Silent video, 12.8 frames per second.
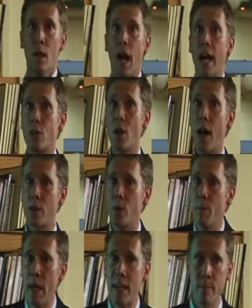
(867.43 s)
I talk to
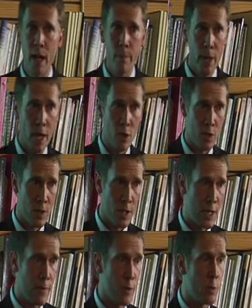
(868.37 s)
many of my patients the
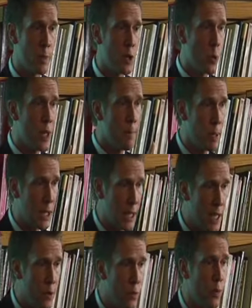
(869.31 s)
difference between
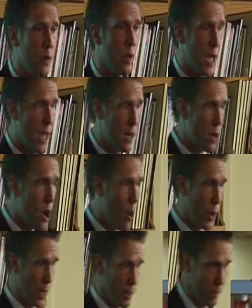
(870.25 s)
belief and
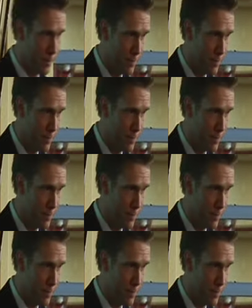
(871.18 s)
knowing.